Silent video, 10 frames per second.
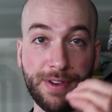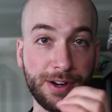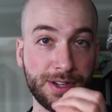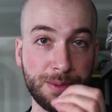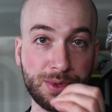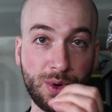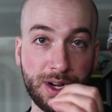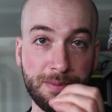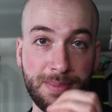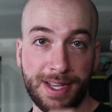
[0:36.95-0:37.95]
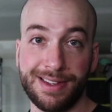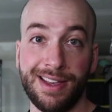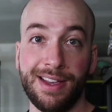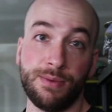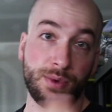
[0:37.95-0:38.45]
fingertips quite a bit
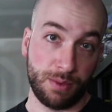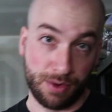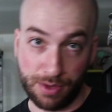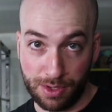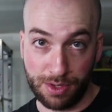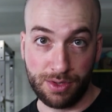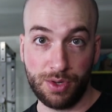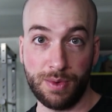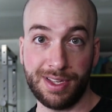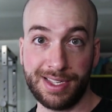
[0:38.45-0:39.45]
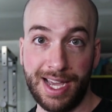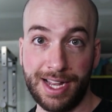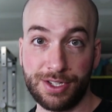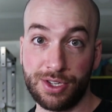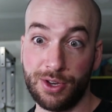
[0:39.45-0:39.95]
when we're doing the
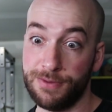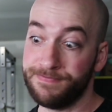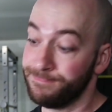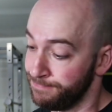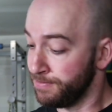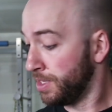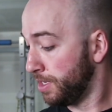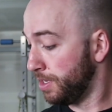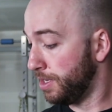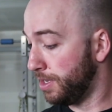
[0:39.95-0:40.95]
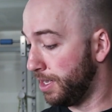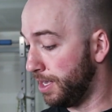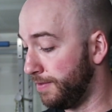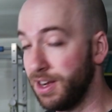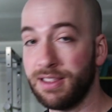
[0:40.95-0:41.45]
snatch. So
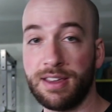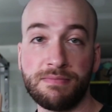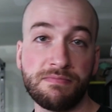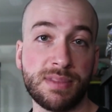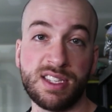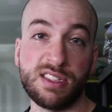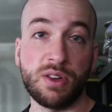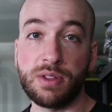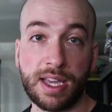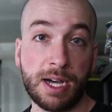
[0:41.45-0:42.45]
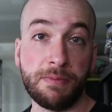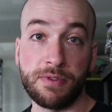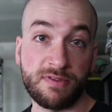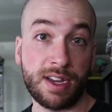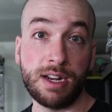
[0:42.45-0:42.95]
if anything, this is only
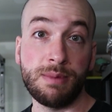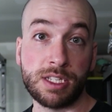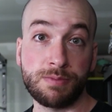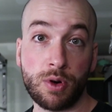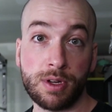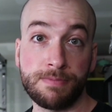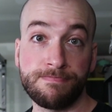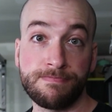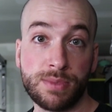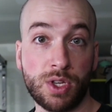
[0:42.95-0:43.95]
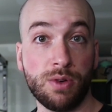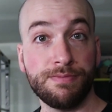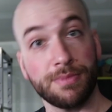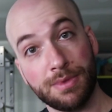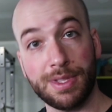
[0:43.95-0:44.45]
helpful for kettlebell sport.
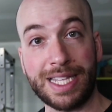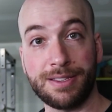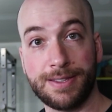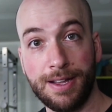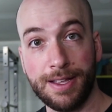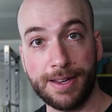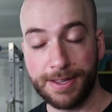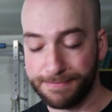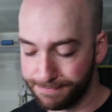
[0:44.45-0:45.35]
So let's install it.